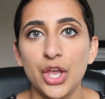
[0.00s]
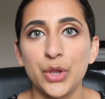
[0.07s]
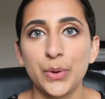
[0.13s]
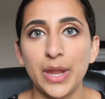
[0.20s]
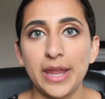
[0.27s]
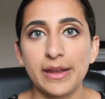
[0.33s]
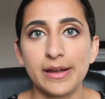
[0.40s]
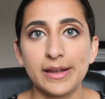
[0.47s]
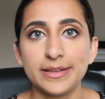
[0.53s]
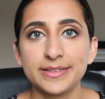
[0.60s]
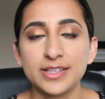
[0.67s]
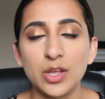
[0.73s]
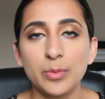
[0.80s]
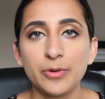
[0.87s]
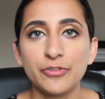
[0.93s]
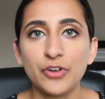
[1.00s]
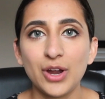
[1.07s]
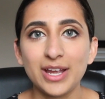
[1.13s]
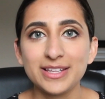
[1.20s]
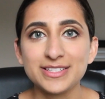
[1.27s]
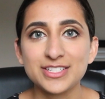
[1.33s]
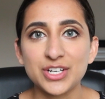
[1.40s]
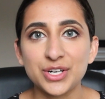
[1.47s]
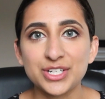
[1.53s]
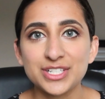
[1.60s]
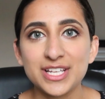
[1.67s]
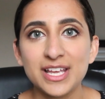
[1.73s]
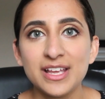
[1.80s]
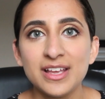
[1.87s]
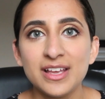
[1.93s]
Okay guys, so before I
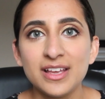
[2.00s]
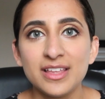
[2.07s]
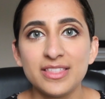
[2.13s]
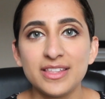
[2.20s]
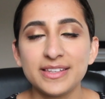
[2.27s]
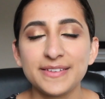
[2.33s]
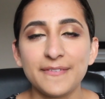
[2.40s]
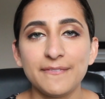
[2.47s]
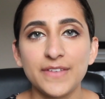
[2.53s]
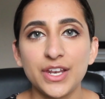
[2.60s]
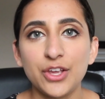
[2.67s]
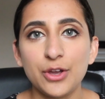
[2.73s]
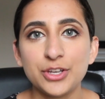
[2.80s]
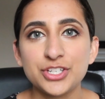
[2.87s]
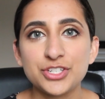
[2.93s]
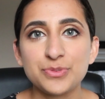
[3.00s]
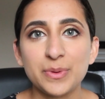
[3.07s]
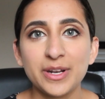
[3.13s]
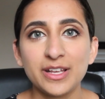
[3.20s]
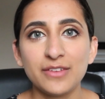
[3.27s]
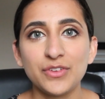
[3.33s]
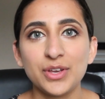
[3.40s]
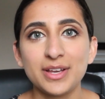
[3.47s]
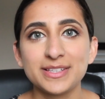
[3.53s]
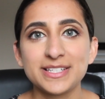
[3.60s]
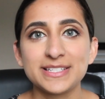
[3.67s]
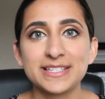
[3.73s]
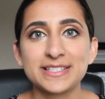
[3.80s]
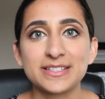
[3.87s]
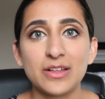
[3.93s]
start this video, I just want to give you guys
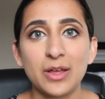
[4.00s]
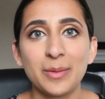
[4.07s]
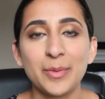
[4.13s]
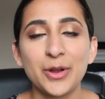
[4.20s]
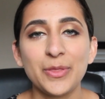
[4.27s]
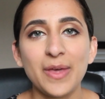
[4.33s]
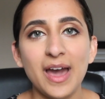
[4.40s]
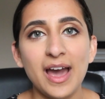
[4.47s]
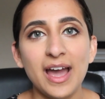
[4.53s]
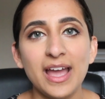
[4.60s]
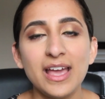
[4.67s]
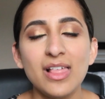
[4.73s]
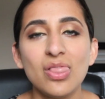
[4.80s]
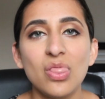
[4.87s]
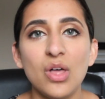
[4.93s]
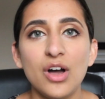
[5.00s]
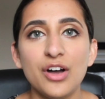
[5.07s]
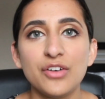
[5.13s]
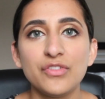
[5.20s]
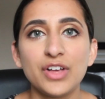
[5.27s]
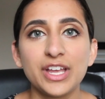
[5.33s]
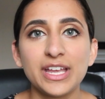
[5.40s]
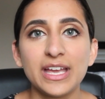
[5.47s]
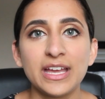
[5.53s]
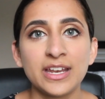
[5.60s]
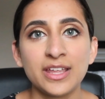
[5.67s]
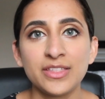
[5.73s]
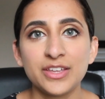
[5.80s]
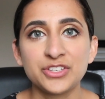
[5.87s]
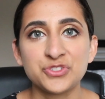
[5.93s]
a disclaimer that I love like
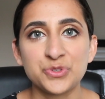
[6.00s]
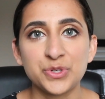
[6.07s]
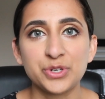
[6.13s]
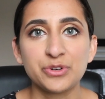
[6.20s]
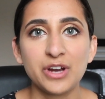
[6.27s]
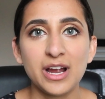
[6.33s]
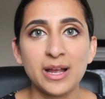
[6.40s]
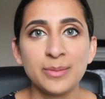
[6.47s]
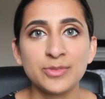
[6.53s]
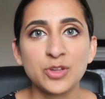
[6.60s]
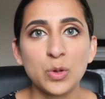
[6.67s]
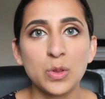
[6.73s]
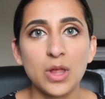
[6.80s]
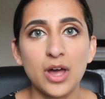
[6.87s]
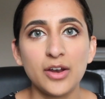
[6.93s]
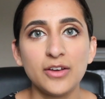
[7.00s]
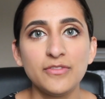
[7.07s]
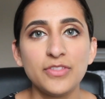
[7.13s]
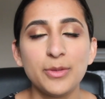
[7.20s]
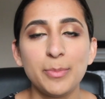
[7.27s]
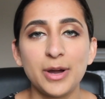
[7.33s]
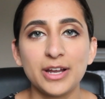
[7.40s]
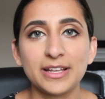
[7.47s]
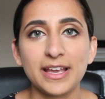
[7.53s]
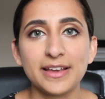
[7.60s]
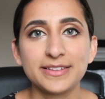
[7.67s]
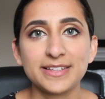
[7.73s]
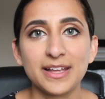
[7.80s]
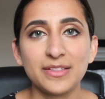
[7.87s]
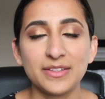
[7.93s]
anything true crime. So a lot of the
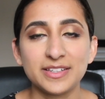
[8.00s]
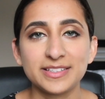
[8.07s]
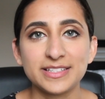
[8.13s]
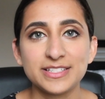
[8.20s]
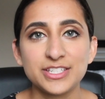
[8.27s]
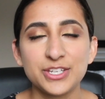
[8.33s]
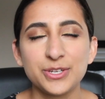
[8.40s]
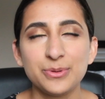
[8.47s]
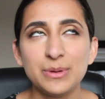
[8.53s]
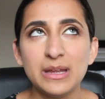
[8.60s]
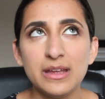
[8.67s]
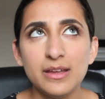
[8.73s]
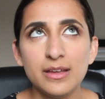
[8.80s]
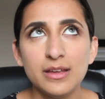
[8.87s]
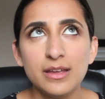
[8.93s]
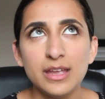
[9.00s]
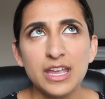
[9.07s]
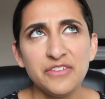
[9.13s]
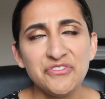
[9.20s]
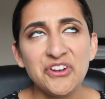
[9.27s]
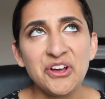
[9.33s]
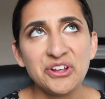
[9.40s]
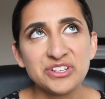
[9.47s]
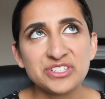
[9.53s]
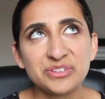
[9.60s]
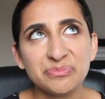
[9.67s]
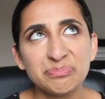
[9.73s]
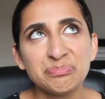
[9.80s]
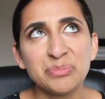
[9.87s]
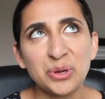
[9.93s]
podcasts I listen to, if not
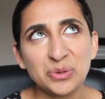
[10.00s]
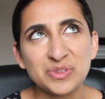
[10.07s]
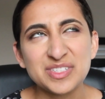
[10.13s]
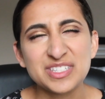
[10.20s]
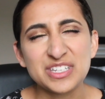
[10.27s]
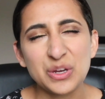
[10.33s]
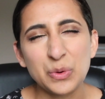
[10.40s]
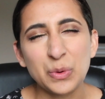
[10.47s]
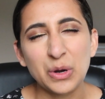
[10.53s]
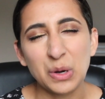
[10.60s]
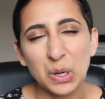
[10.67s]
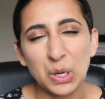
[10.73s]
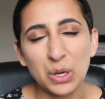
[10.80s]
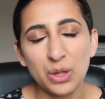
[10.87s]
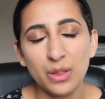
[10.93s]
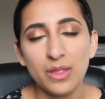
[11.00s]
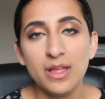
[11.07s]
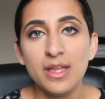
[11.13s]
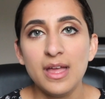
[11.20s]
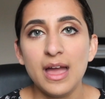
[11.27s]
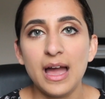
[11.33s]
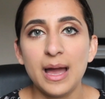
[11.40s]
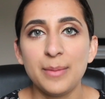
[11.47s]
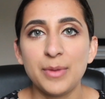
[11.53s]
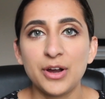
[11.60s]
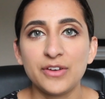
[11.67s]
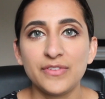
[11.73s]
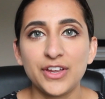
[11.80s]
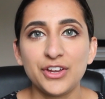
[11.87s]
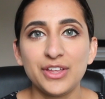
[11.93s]
most or all,
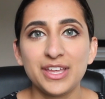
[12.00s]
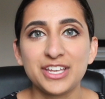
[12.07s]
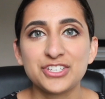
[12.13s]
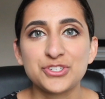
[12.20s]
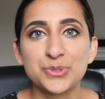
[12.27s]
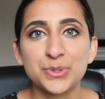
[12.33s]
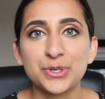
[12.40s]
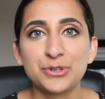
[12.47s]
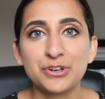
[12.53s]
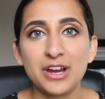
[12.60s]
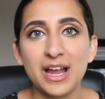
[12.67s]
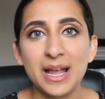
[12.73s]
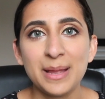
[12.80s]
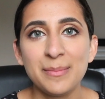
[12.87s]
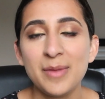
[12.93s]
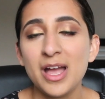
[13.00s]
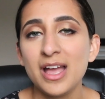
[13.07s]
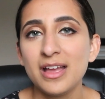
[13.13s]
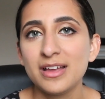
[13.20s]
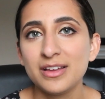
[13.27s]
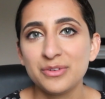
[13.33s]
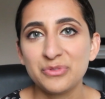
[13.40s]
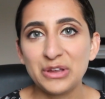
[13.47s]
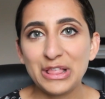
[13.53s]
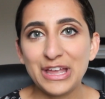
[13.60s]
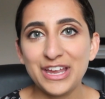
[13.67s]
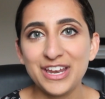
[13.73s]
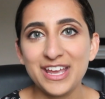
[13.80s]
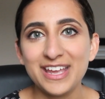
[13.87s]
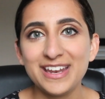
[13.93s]
are very like true crime
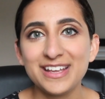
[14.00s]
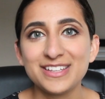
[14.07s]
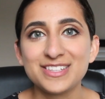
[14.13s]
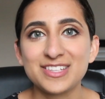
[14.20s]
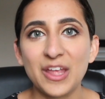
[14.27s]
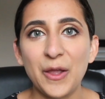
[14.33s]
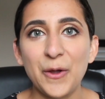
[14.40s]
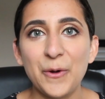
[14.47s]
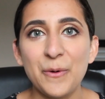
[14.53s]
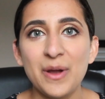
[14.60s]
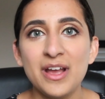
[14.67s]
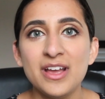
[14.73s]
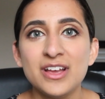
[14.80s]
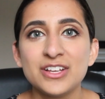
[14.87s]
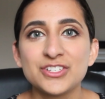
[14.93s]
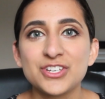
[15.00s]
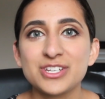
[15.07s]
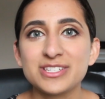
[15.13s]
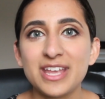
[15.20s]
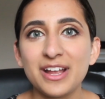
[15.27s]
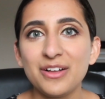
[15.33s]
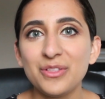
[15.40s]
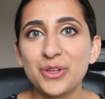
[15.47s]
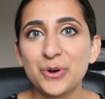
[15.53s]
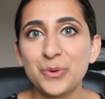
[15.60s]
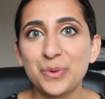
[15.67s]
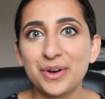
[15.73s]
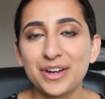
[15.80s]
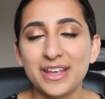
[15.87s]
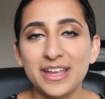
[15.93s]
related. So just like a little
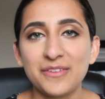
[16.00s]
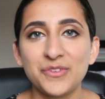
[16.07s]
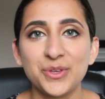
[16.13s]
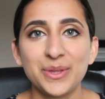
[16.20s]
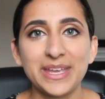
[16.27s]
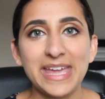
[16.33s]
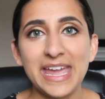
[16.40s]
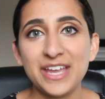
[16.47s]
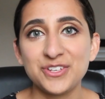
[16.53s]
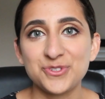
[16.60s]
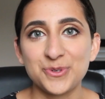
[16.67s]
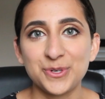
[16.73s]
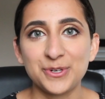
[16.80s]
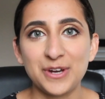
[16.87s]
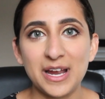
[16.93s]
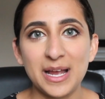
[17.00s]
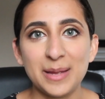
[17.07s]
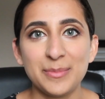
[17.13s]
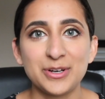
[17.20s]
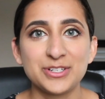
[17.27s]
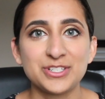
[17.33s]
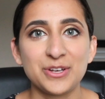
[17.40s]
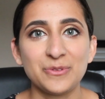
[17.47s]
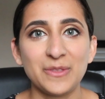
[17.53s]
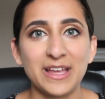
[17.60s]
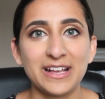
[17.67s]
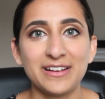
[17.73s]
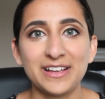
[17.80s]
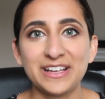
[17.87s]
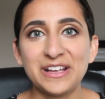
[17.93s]
warning, if you like hate true crime or don't
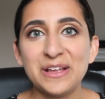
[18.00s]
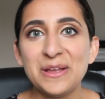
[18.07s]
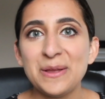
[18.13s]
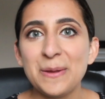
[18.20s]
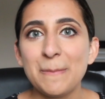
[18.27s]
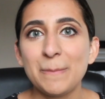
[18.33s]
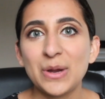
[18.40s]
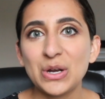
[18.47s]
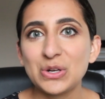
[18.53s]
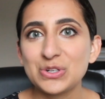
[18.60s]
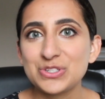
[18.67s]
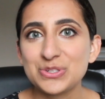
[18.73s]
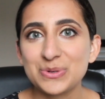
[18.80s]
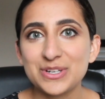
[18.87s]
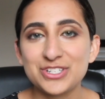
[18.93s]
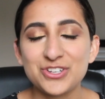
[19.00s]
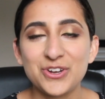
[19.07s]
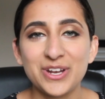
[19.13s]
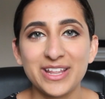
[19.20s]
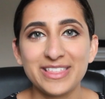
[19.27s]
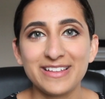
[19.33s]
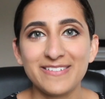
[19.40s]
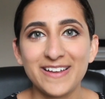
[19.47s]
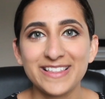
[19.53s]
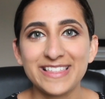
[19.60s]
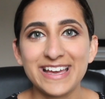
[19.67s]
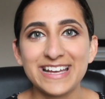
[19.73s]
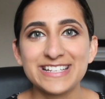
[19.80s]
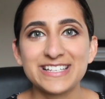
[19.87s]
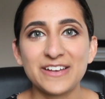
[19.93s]
like murder stories or anything like
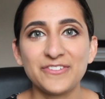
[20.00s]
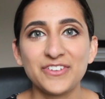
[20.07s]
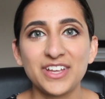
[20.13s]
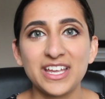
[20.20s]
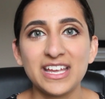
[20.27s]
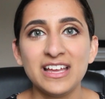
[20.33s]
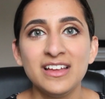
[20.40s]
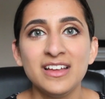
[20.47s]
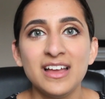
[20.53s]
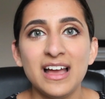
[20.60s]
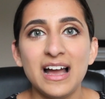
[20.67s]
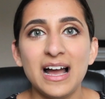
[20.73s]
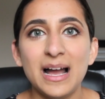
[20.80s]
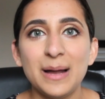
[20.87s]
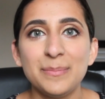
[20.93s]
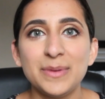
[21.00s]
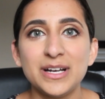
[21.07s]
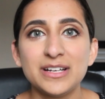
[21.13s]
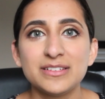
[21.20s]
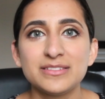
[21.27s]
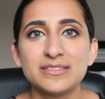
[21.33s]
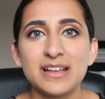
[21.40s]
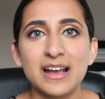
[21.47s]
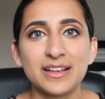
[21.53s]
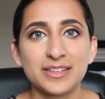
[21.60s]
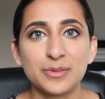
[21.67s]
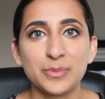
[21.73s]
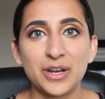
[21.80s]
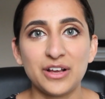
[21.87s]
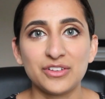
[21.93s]
that, definitely ask
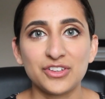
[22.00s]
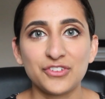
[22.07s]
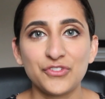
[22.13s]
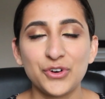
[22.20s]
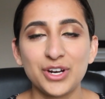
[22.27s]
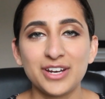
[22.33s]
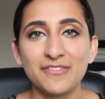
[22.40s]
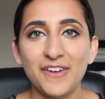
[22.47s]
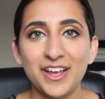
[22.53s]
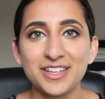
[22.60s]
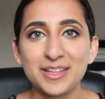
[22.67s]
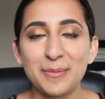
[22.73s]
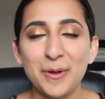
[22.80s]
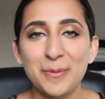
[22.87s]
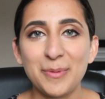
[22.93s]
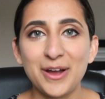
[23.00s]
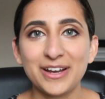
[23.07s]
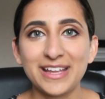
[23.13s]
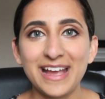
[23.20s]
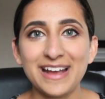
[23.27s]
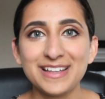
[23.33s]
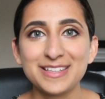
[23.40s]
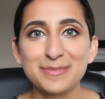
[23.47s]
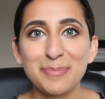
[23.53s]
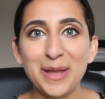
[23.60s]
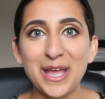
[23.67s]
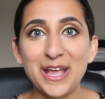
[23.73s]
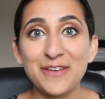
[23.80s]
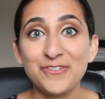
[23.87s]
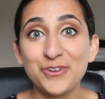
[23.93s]
someone else for advice about podcasts.
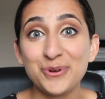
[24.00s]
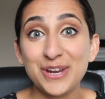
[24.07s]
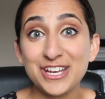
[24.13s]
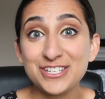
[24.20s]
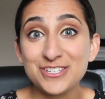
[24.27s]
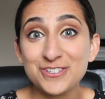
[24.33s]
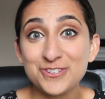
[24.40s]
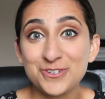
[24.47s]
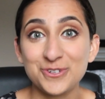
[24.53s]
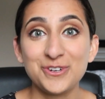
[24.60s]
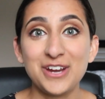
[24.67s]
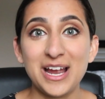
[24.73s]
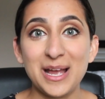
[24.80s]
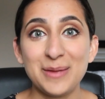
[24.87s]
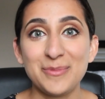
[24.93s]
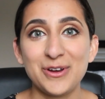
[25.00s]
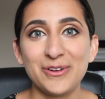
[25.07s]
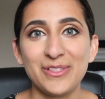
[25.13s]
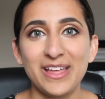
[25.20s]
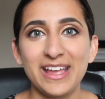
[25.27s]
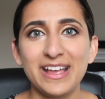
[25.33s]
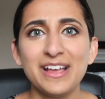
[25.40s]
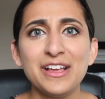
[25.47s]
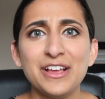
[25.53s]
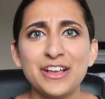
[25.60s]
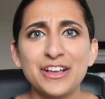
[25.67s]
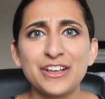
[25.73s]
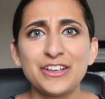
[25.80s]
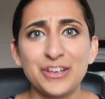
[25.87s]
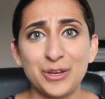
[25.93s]
But if you are into true crime or like
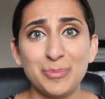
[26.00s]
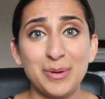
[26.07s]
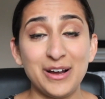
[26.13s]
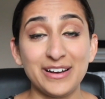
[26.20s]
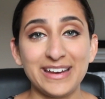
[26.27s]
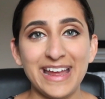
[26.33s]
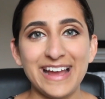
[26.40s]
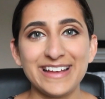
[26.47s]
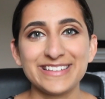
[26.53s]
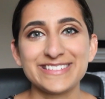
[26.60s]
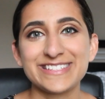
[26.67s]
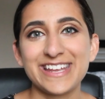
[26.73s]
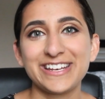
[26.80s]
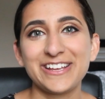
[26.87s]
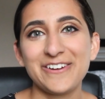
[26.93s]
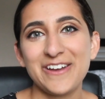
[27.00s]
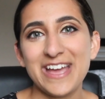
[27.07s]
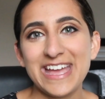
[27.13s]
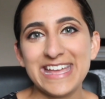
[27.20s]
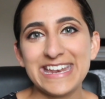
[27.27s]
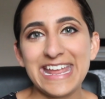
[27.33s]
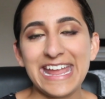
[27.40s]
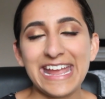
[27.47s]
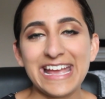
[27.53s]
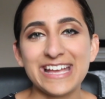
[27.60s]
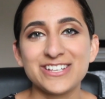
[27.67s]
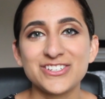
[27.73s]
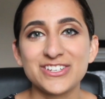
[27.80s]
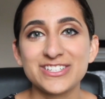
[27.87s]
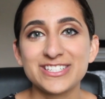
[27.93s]
good podcasts, then go ahead
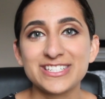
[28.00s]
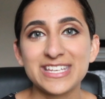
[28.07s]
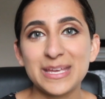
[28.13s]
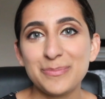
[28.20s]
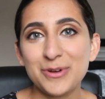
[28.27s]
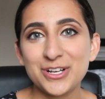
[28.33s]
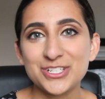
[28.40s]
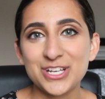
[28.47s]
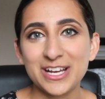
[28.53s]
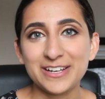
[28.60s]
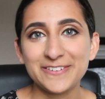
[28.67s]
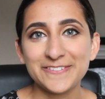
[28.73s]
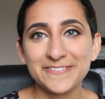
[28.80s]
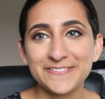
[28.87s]
and just keep watching.